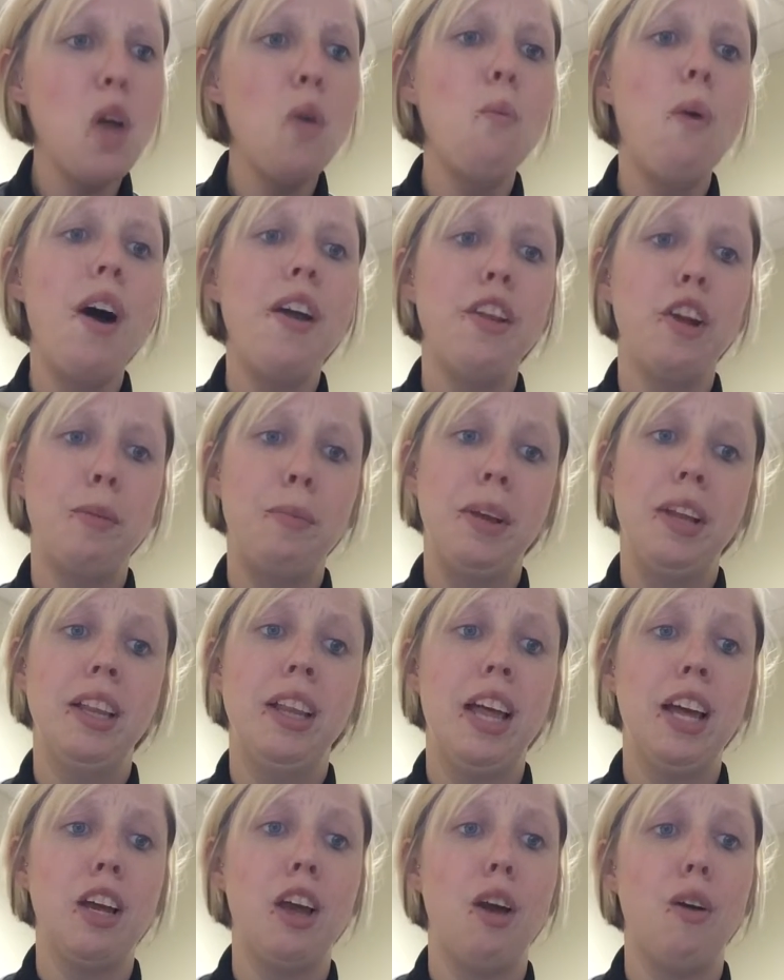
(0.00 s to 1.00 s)
why they're being
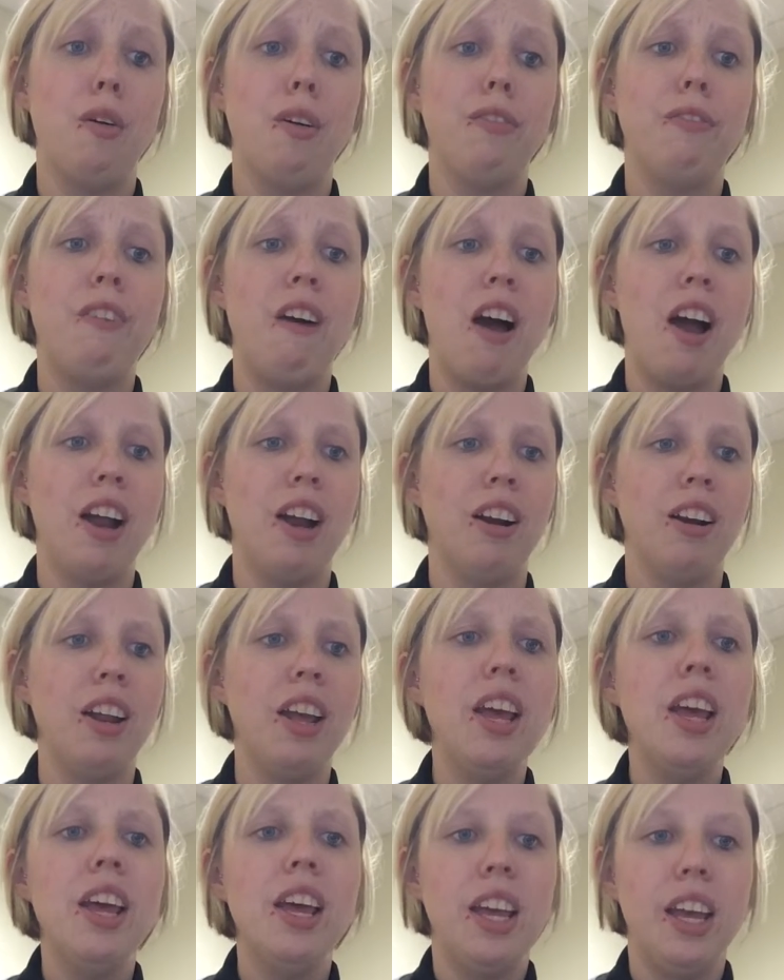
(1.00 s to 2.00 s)
let go or fired,
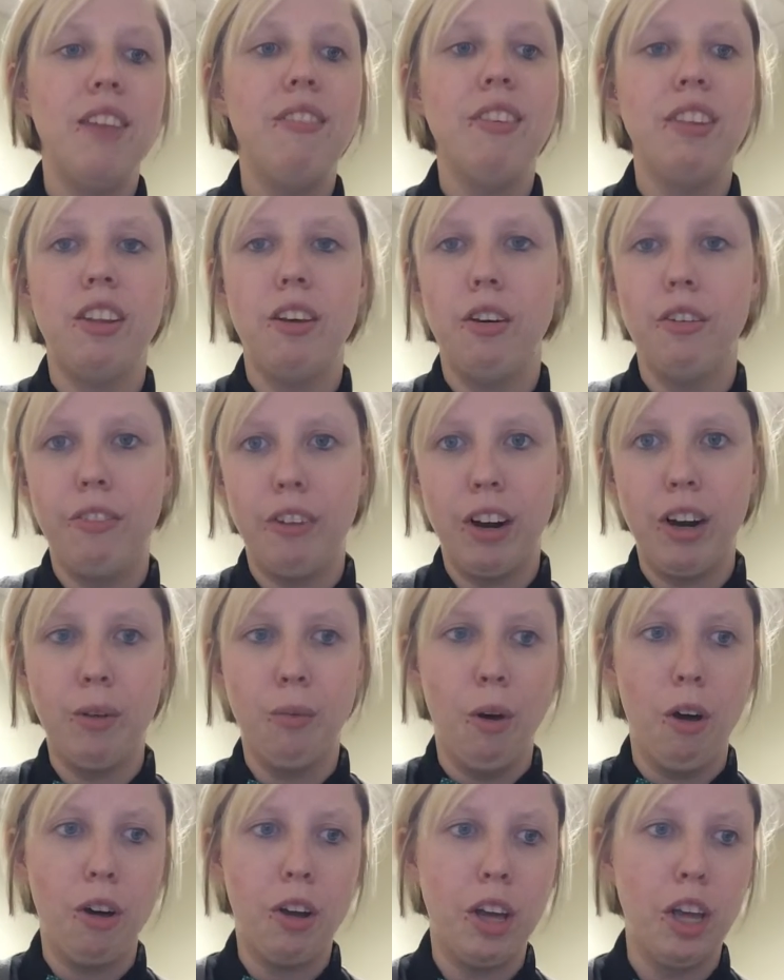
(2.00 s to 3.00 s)
even though it very
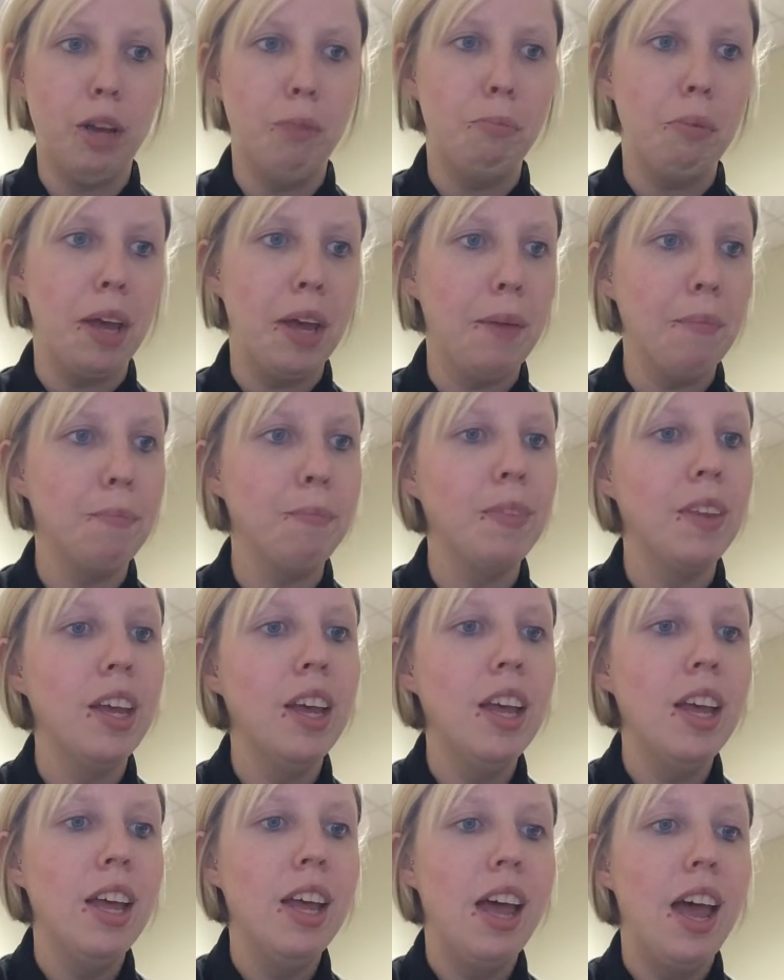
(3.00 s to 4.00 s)
well could be.
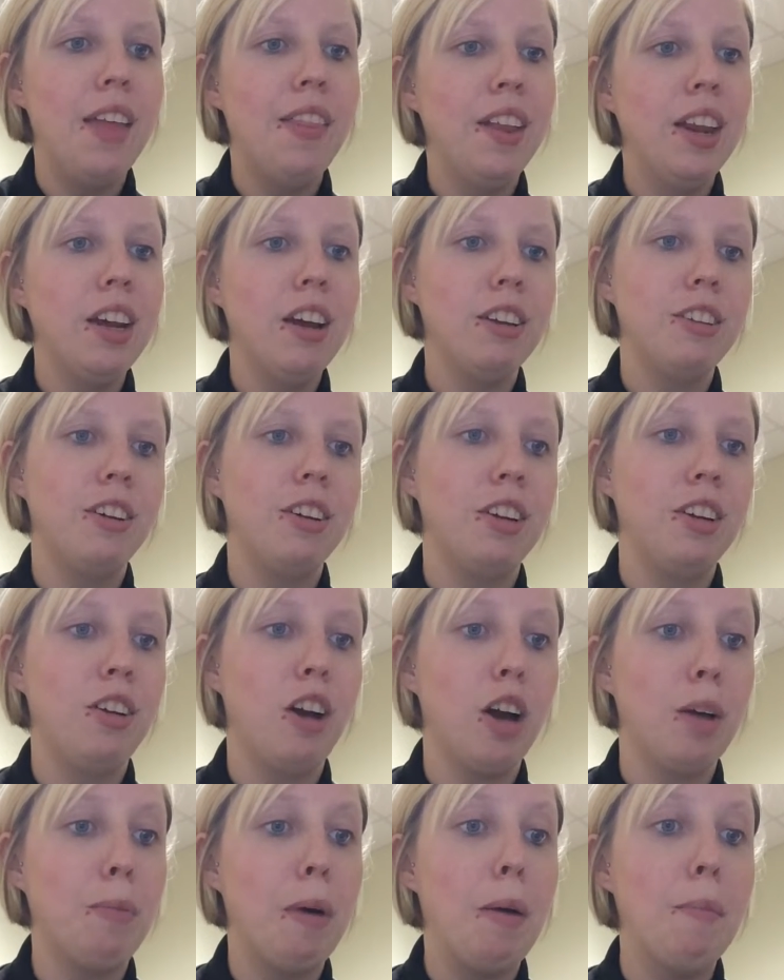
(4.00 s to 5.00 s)
And then it goes on to
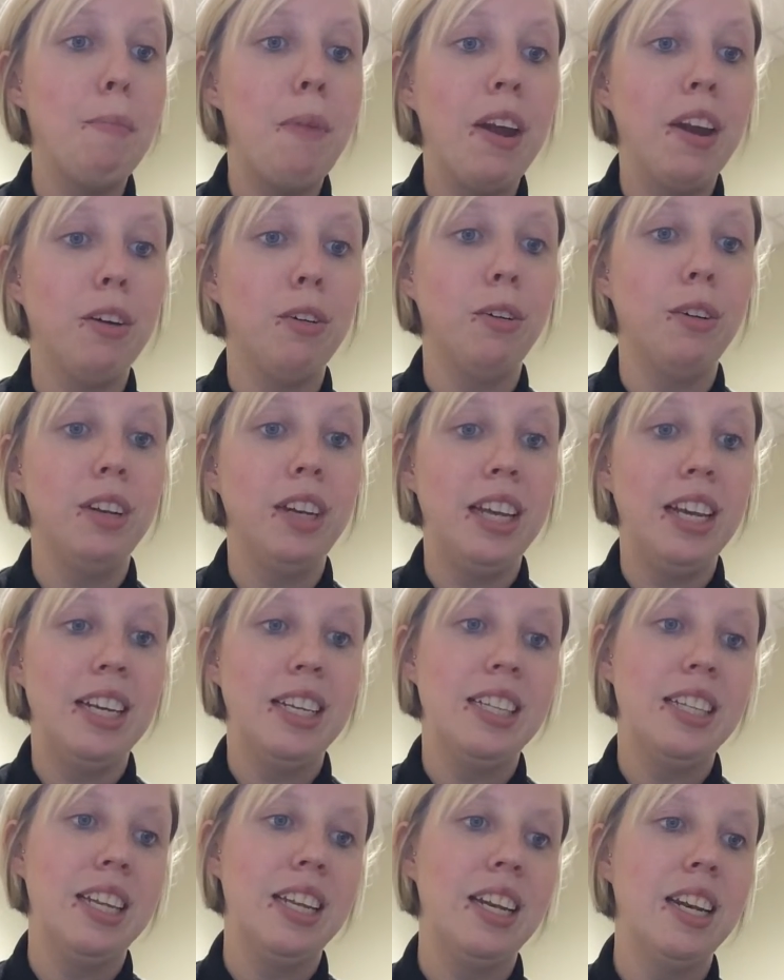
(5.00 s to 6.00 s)
talk about medical
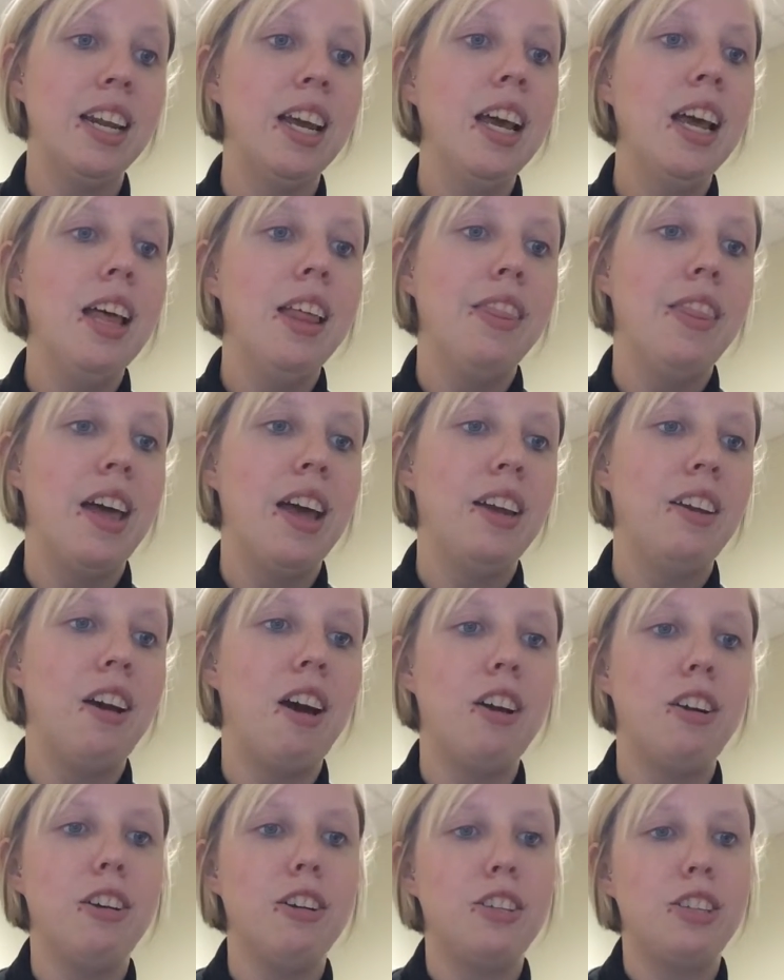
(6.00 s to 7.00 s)
needs and that
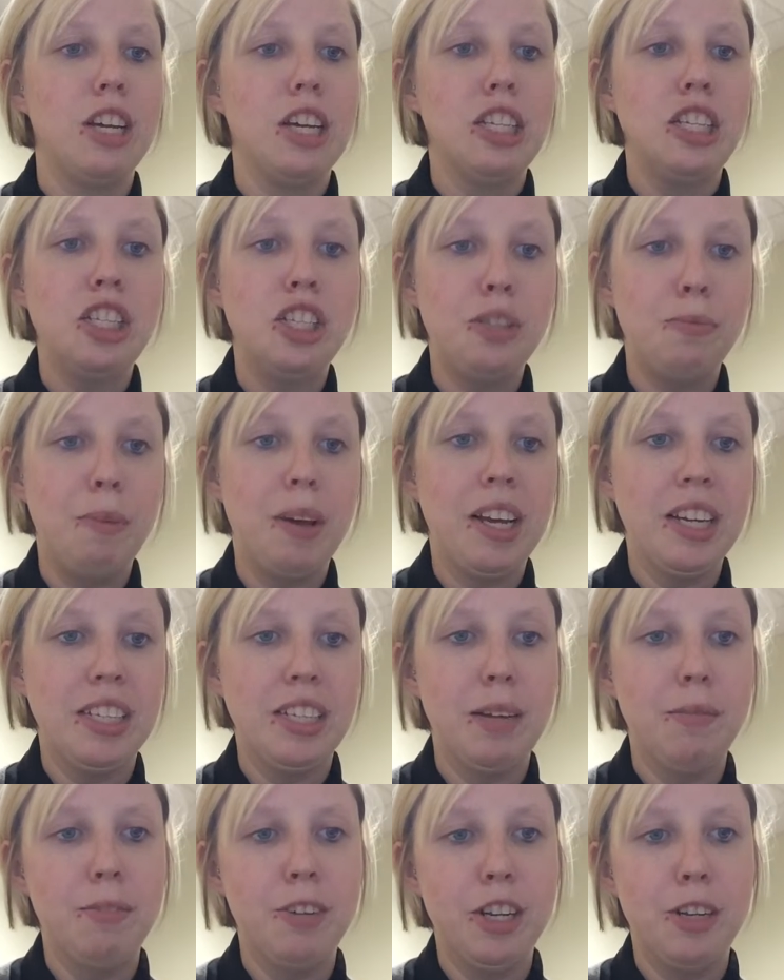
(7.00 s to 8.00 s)
doctors make
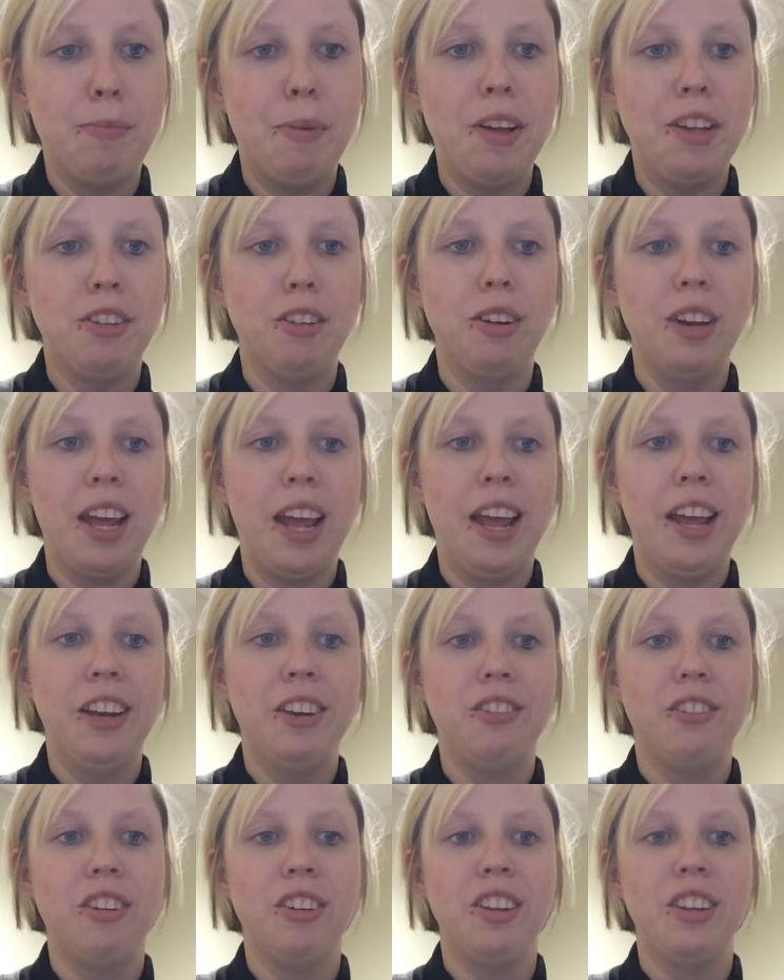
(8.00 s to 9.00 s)
assumptions based on
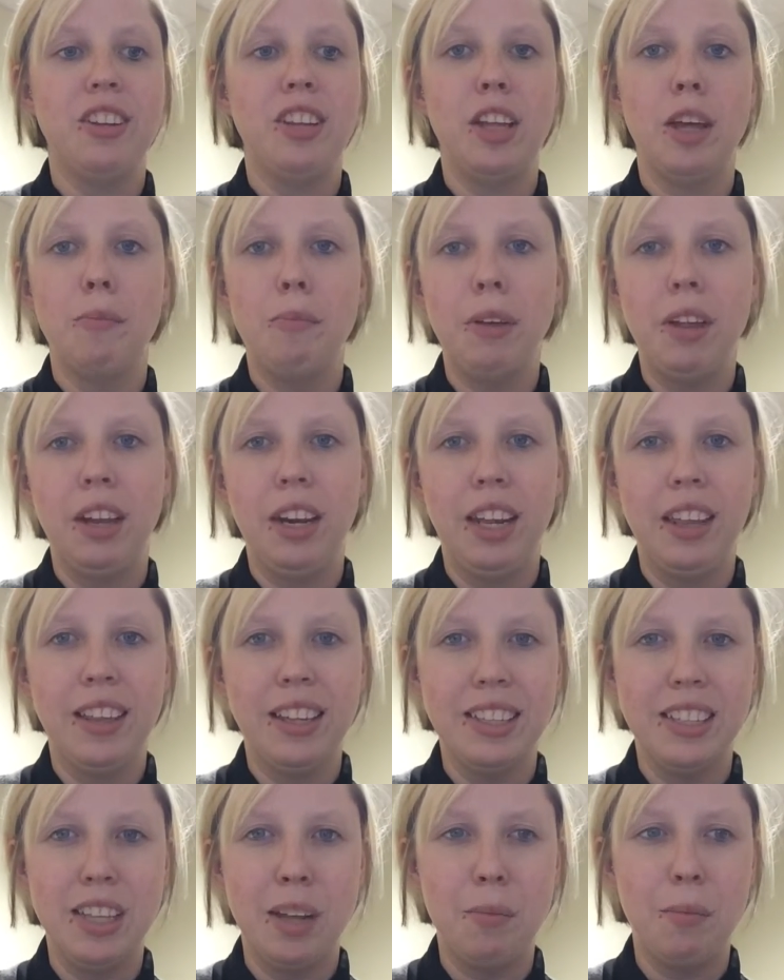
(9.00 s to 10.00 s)
age versus the ability
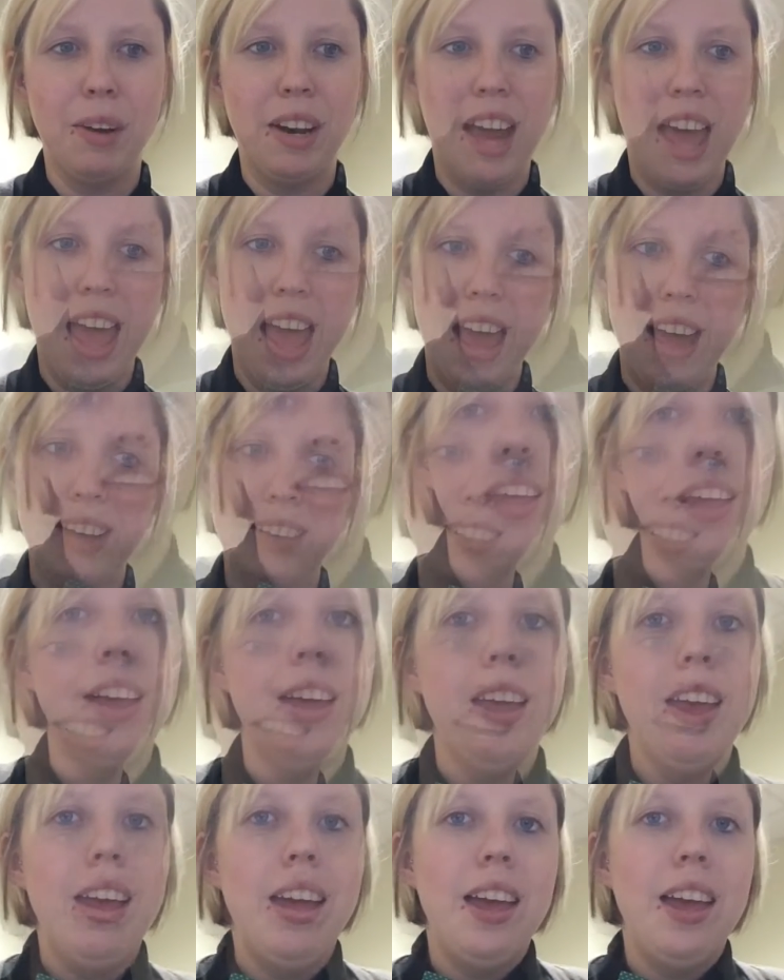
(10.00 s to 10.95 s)
that someone has.